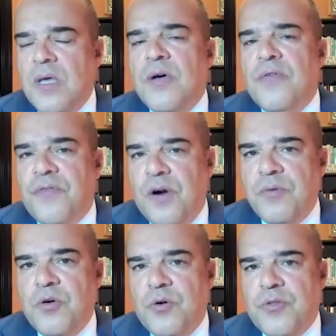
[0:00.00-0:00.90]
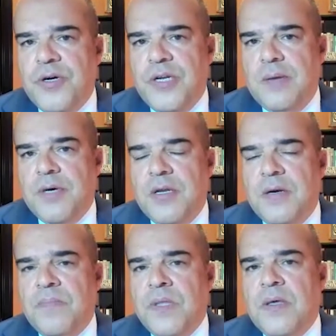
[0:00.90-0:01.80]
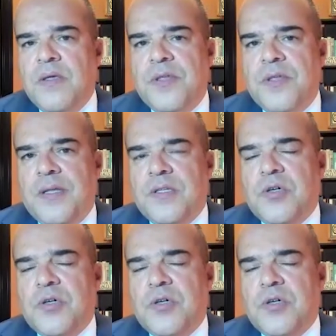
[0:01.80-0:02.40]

from northern Yemen that